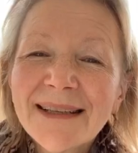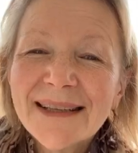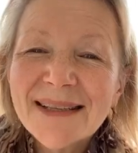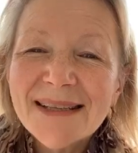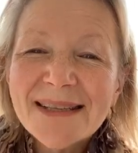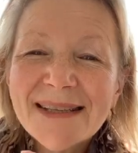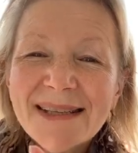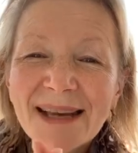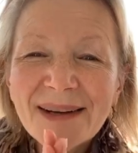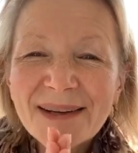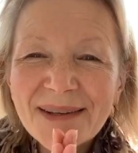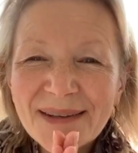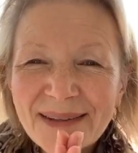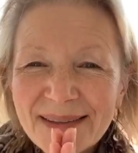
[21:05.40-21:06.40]

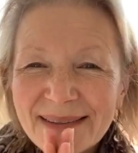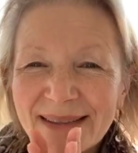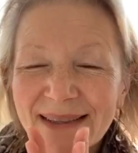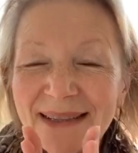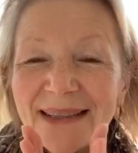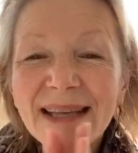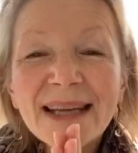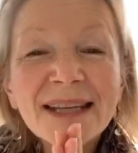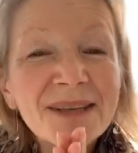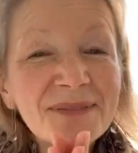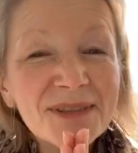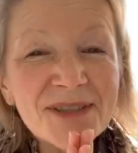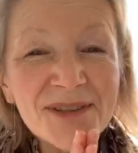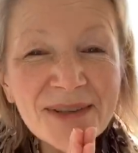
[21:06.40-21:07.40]
So thank you
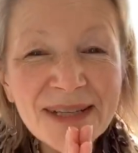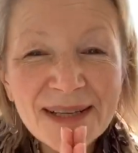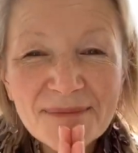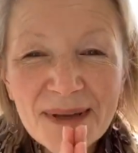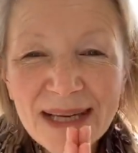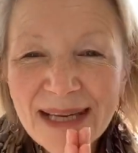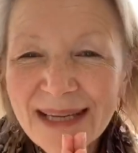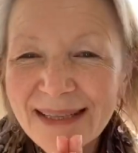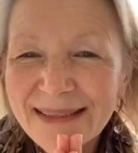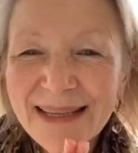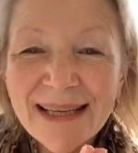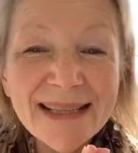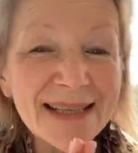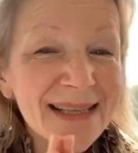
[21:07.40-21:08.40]
for joining me.
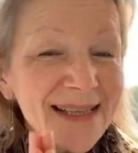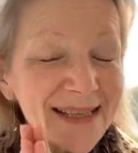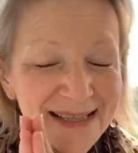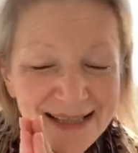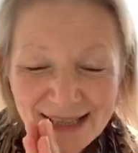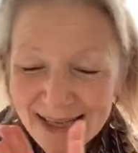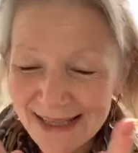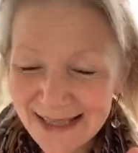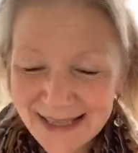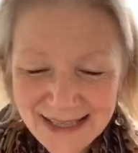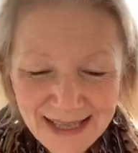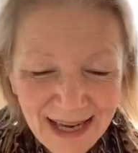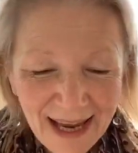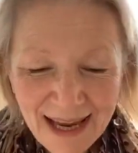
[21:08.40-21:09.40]
It is just
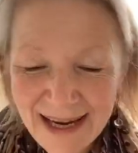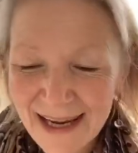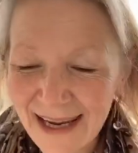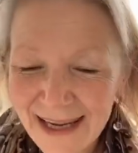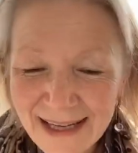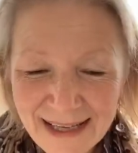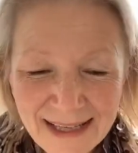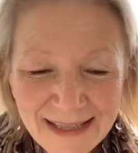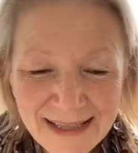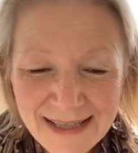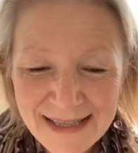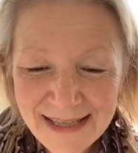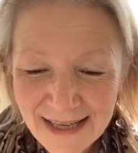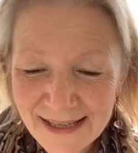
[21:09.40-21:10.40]
today, it is
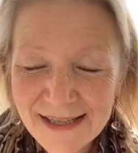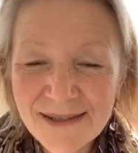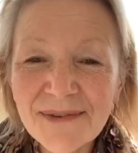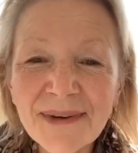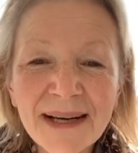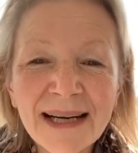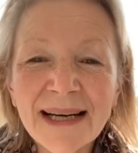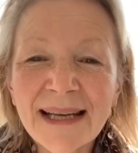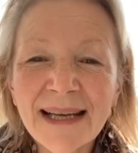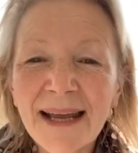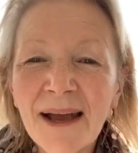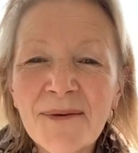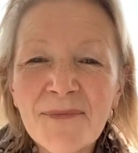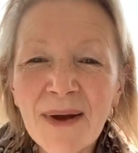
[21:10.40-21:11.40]
just
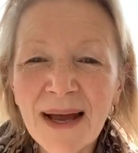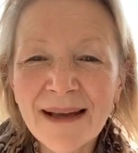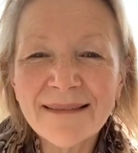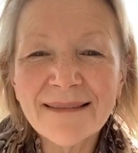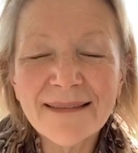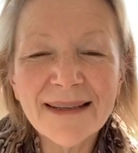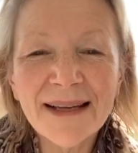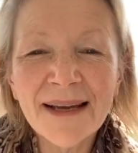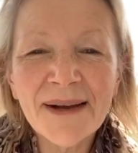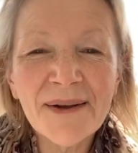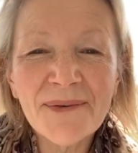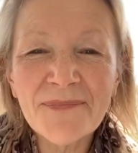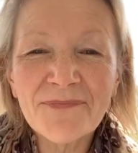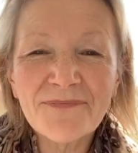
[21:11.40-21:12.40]
really about
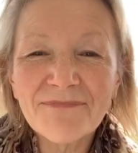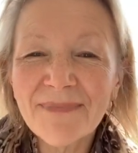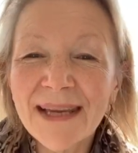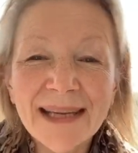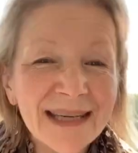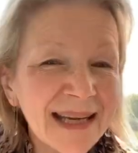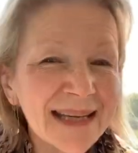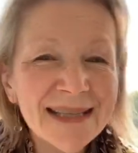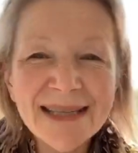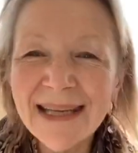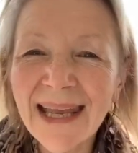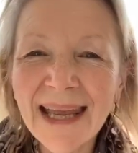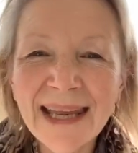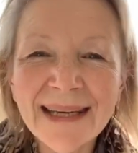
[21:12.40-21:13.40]

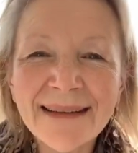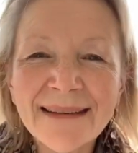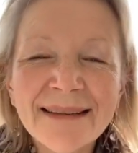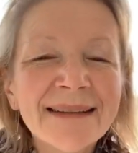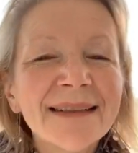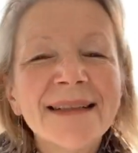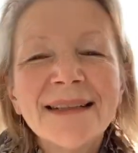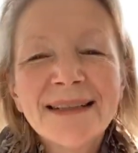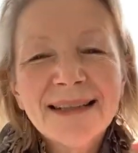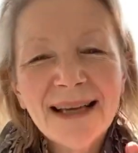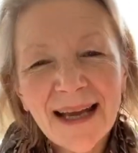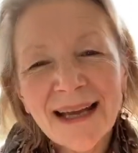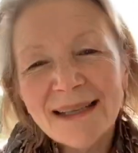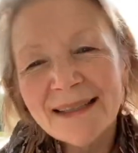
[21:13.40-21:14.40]
connecting in,
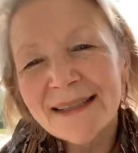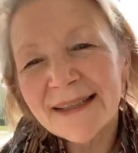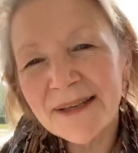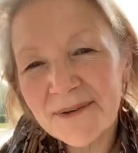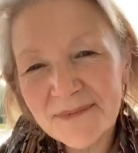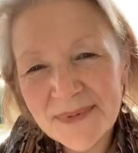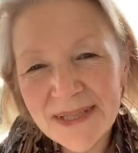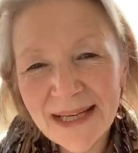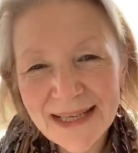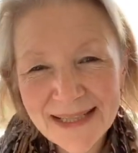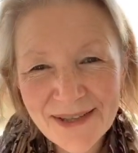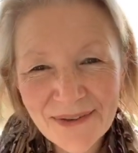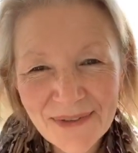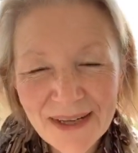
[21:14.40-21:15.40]
and an
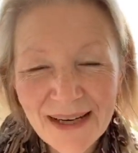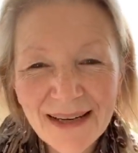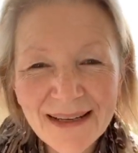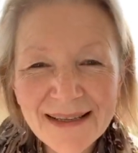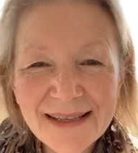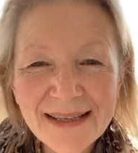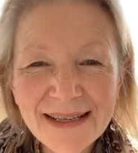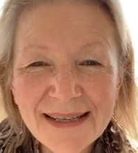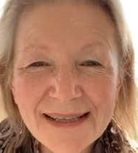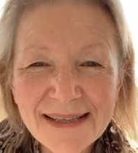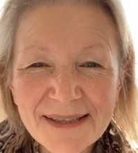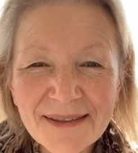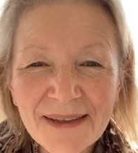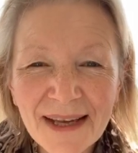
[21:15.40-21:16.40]
update on the
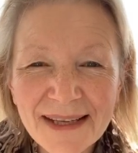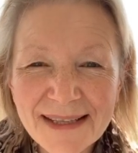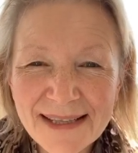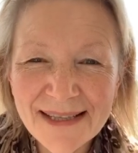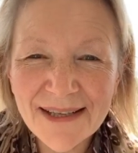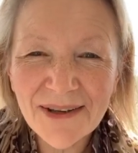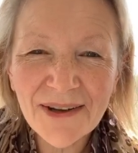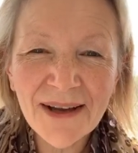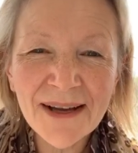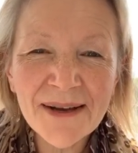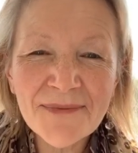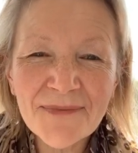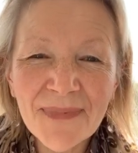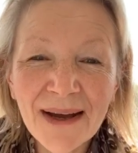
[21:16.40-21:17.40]
classes that
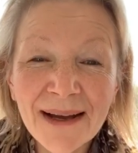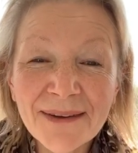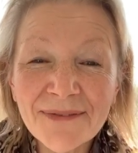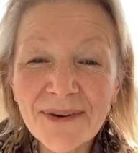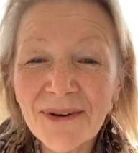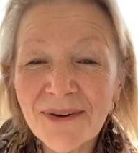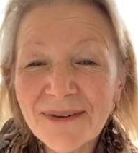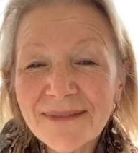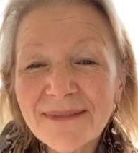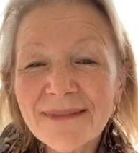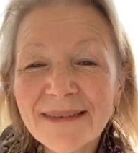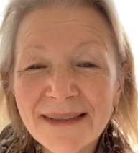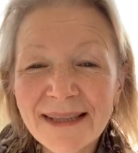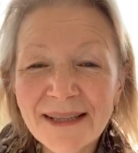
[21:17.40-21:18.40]
I've got
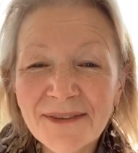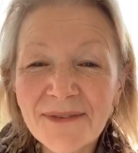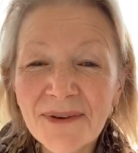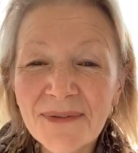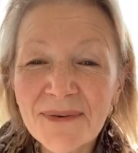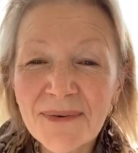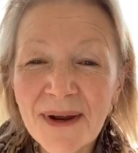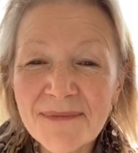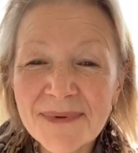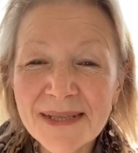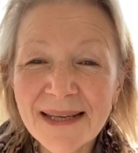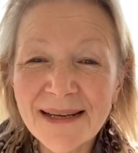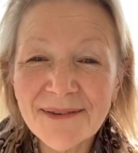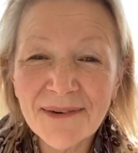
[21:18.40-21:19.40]
that are on the
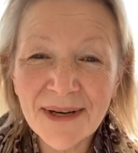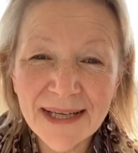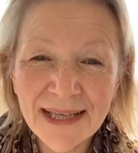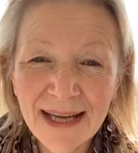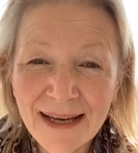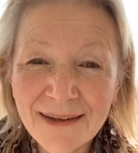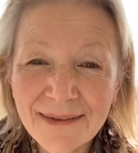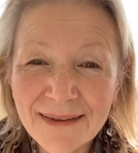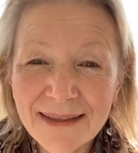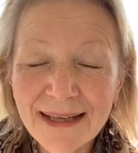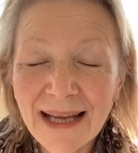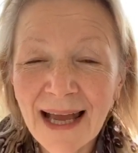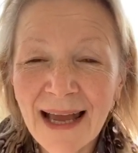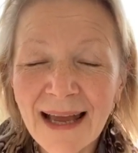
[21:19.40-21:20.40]
website right now.
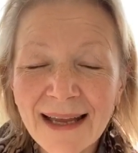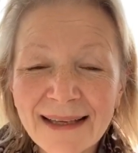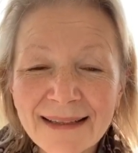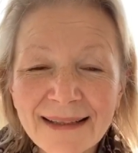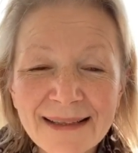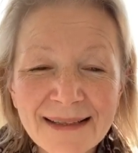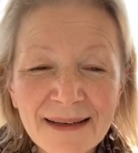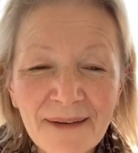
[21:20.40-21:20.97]
And